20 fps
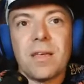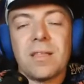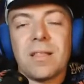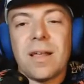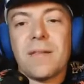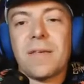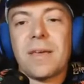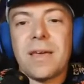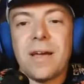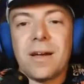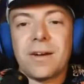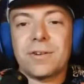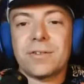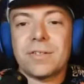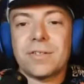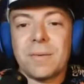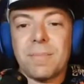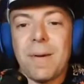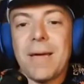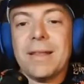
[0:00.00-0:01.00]
A lot of the
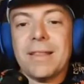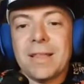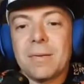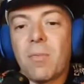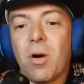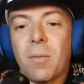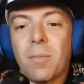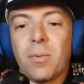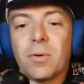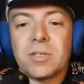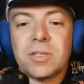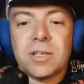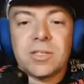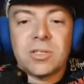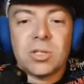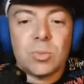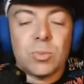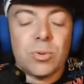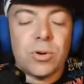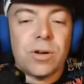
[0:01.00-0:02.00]
characters, they paint them almost
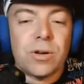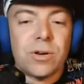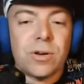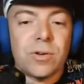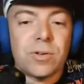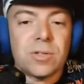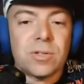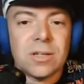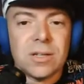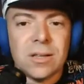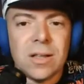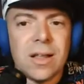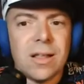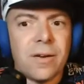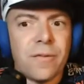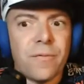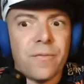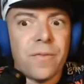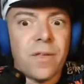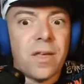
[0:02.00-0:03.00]
as superheroes, and a
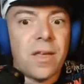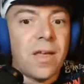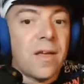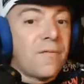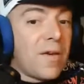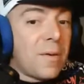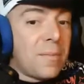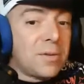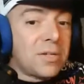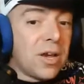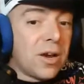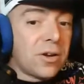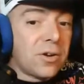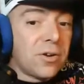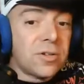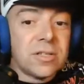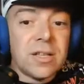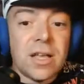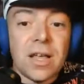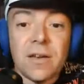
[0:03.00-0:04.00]
lot of famous
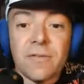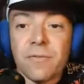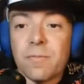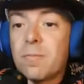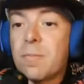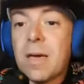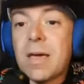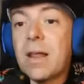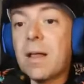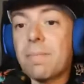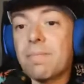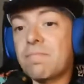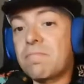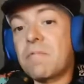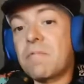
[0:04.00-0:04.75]
characters, a lot of made up